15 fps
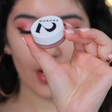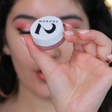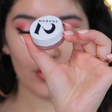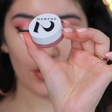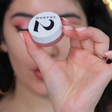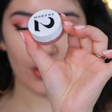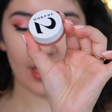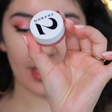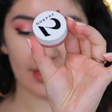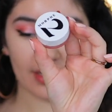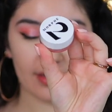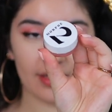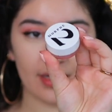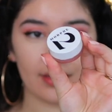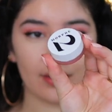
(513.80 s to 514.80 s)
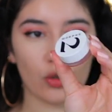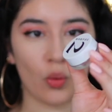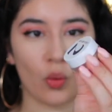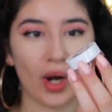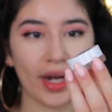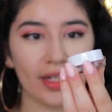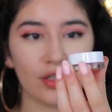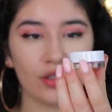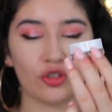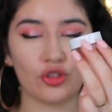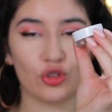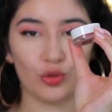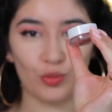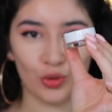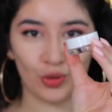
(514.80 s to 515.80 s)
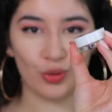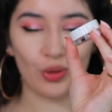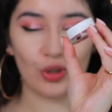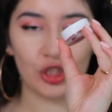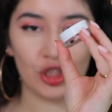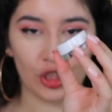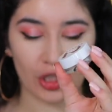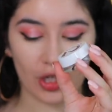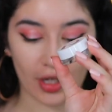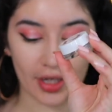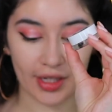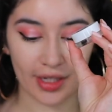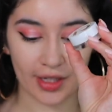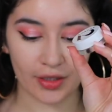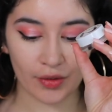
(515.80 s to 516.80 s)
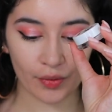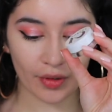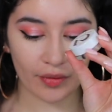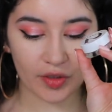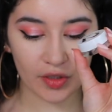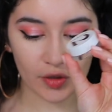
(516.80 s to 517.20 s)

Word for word: so you guys can see it's quite a small jar it is very